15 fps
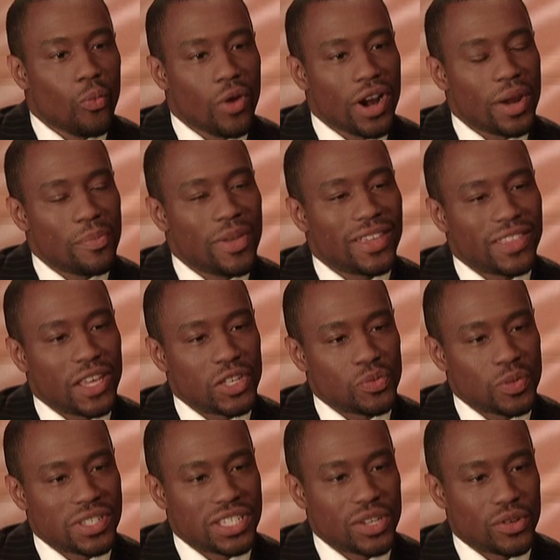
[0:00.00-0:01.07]
One of the big things
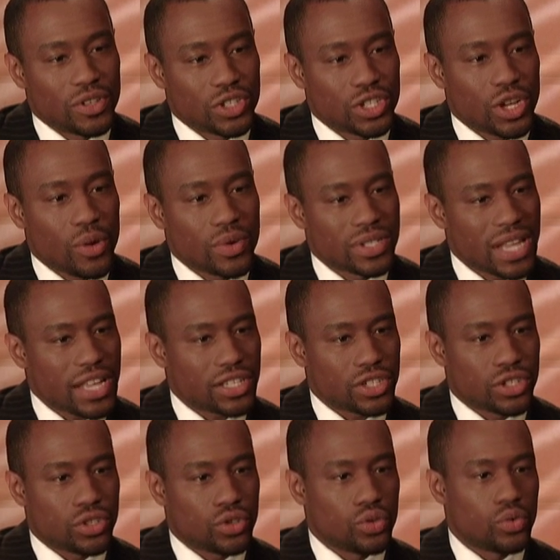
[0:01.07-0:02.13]
we see on the show is not
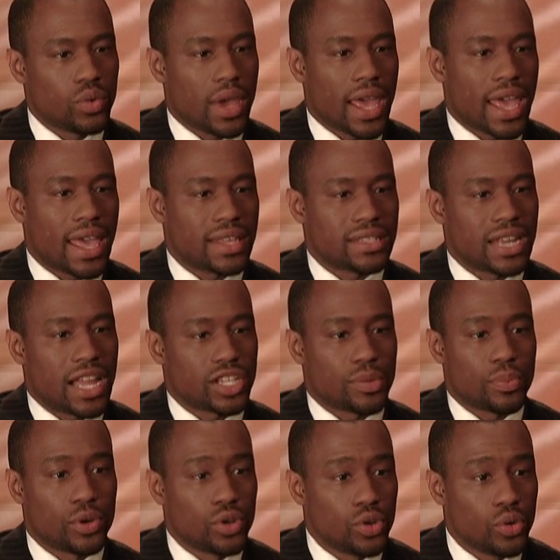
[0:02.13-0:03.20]
just you as an
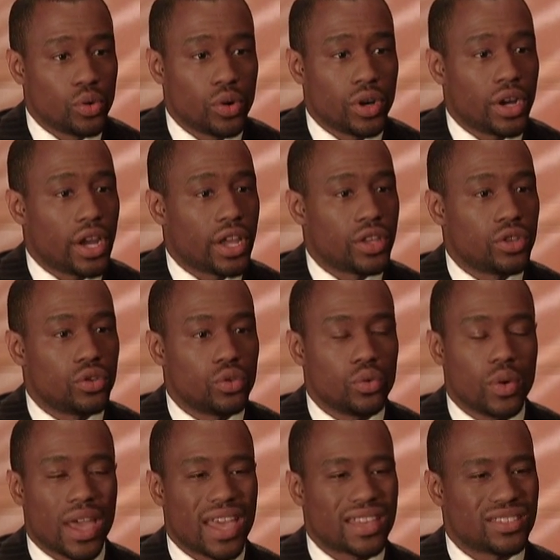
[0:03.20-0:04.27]
entrepreneur and
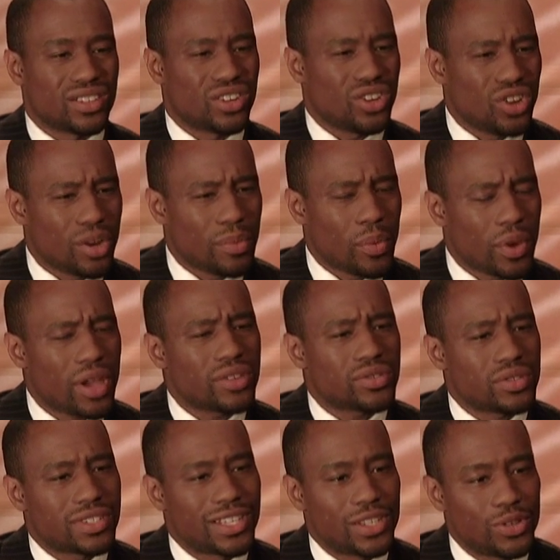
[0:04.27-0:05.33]
you as a cook, but we also
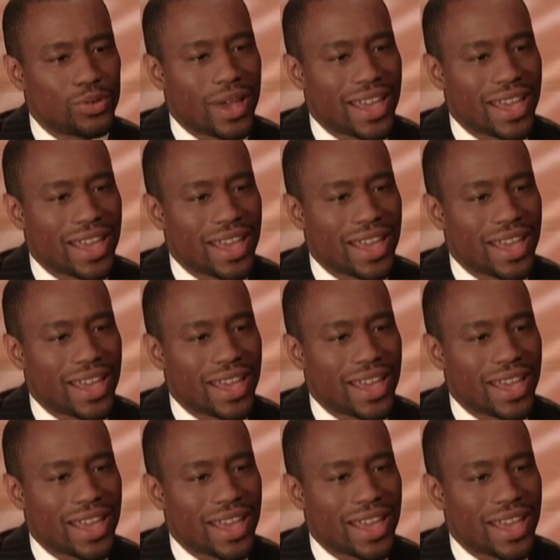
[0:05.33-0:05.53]
see you